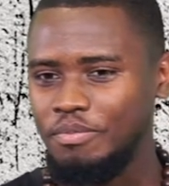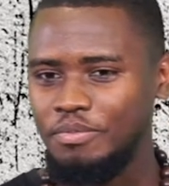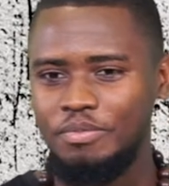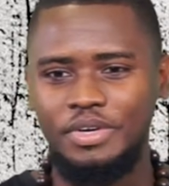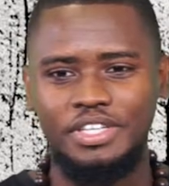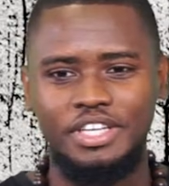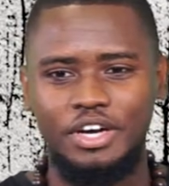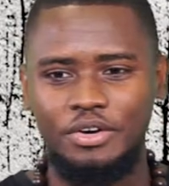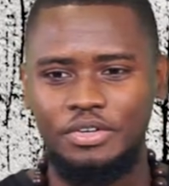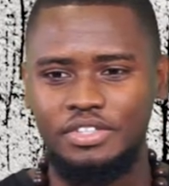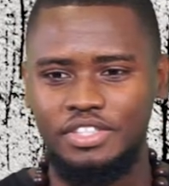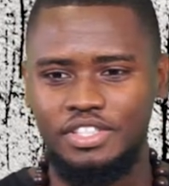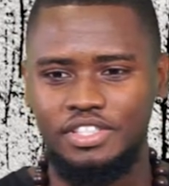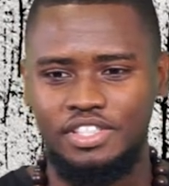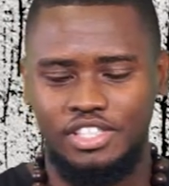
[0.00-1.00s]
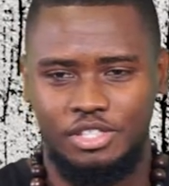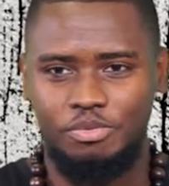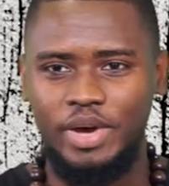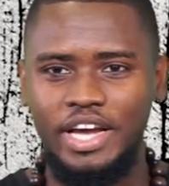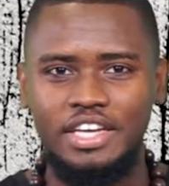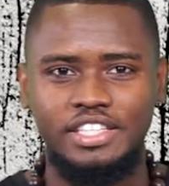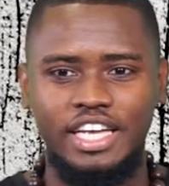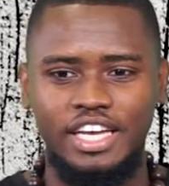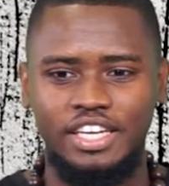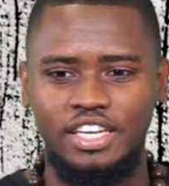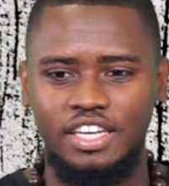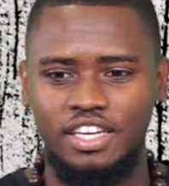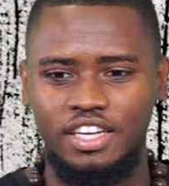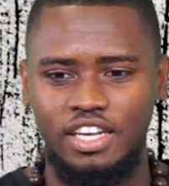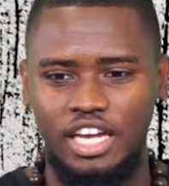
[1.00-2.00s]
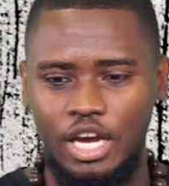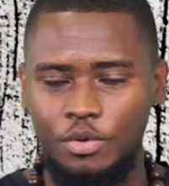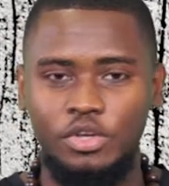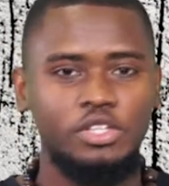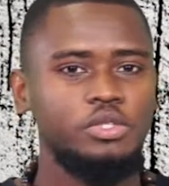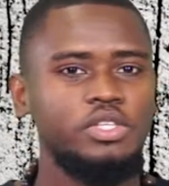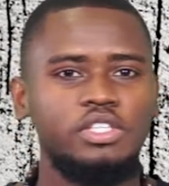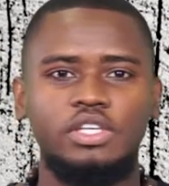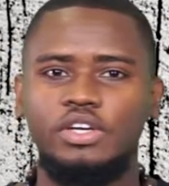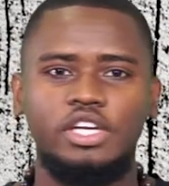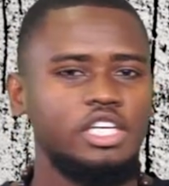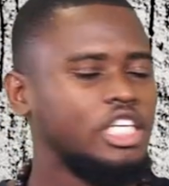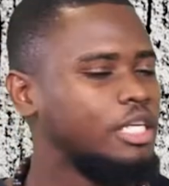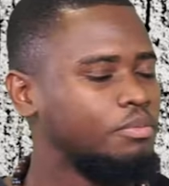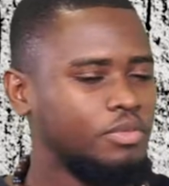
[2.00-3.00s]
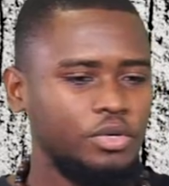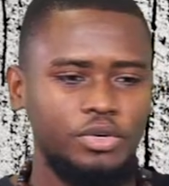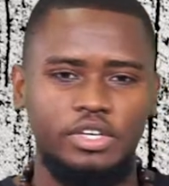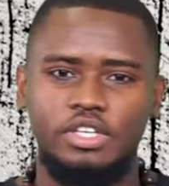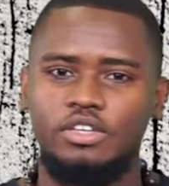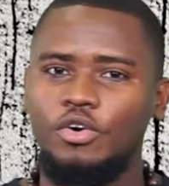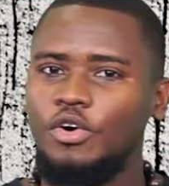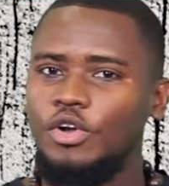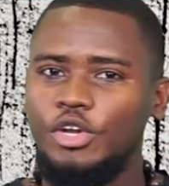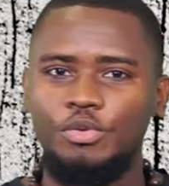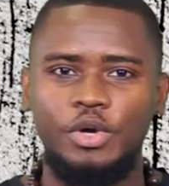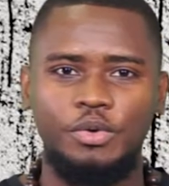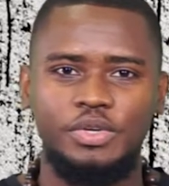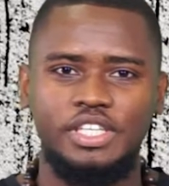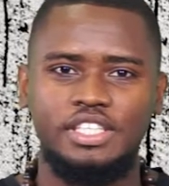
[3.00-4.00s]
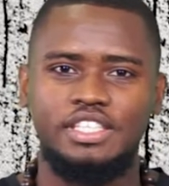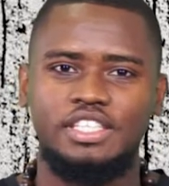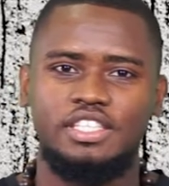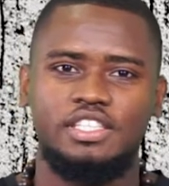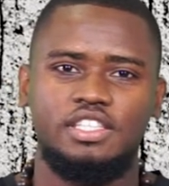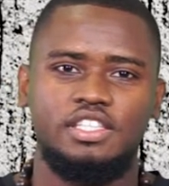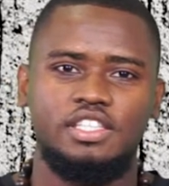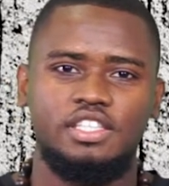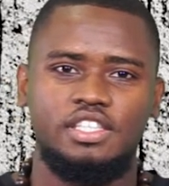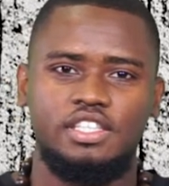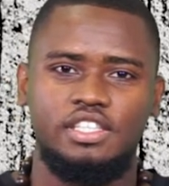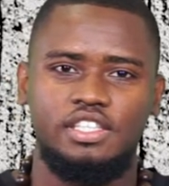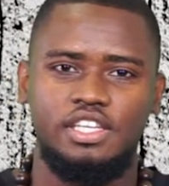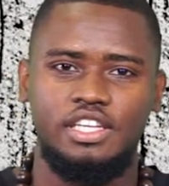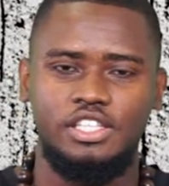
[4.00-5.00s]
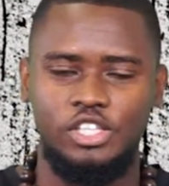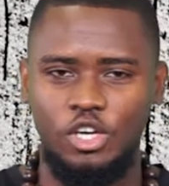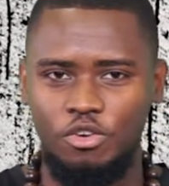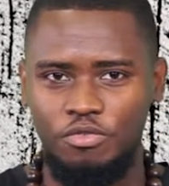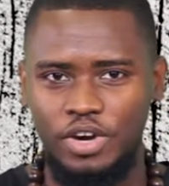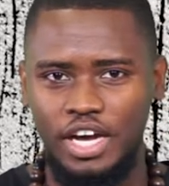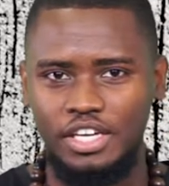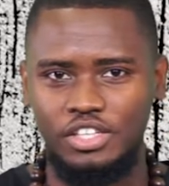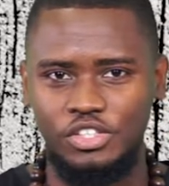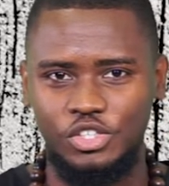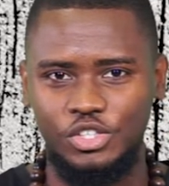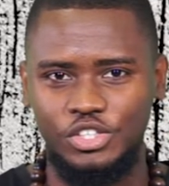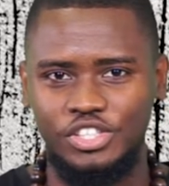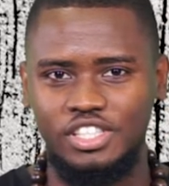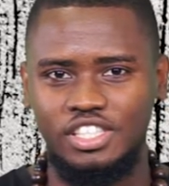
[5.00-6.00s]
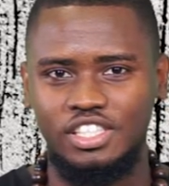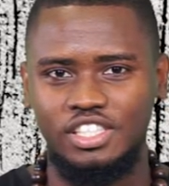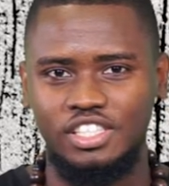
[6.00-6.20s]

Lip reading: But now it's mine, because I want to do it. I want to keep going all the way with this and see how far this goes.